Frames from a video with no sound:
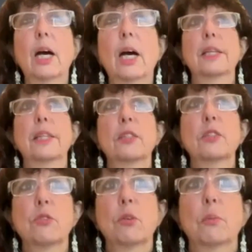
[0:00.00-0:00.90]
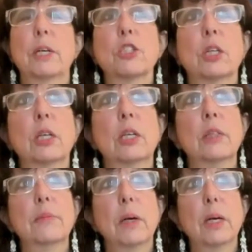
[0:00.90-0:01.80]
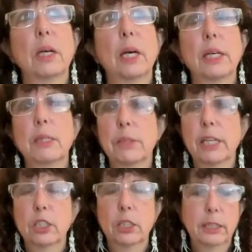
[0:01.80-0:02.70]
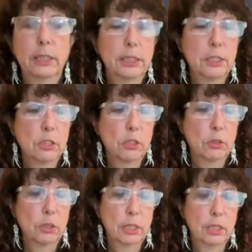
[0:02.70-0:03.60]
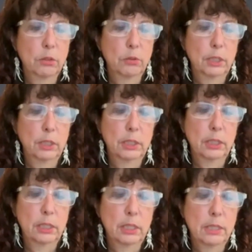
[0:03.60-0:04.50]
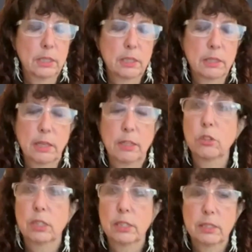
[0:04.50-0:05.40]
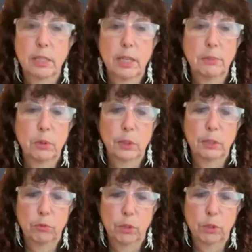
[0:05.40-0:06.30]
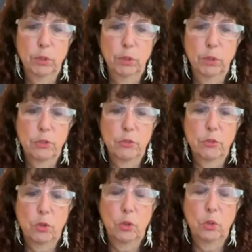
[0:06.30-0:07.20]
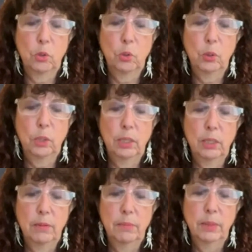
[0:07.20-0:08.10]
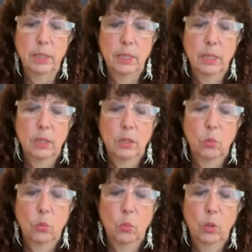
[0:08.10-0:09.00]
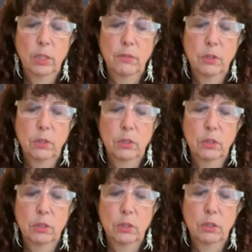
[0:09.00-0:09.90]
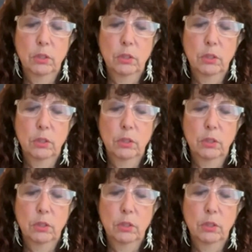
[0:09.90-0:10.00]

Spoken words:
There's so much. The Blockchain Legal Institute that I created is a centralized library of resources. So one of the,